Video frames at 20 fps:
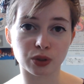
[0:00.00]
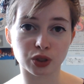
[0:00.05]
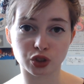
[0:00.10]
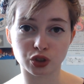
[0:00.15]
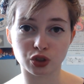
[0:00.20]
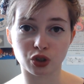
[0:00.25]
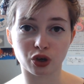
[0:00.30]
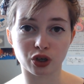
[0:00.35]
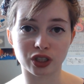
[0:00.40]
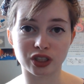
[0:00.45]

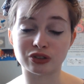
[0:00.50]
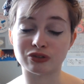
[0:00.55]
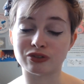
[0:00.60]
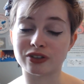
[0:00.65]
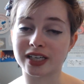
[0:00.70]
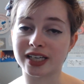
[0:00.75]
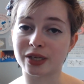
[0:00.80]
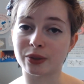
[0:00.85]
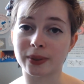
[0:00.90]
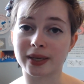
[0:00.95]
much knowledge
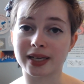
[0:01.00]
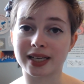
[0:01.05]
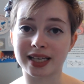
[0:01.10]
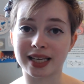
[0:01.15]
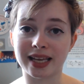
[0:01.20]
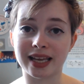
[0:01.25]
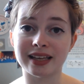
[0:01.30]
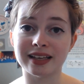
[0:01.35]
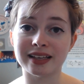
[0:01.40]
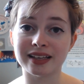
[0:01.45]
really
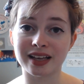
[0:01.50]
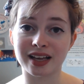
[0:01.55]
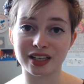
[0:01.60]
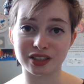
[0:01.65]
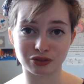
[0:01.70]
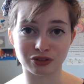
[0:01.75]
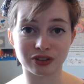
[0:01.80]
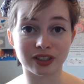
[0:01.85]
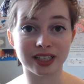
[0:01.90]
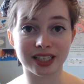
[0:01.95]
quickly
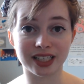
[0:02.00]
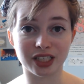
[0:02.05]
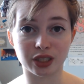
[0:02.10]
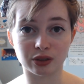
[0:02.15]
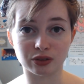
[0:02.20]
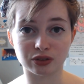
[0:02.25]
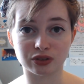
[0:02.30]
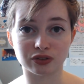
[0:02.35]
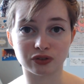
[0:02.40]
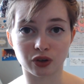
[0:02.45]
is really
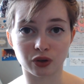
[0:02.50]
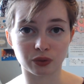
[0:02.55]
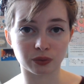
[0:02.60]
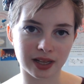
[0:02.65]
useful.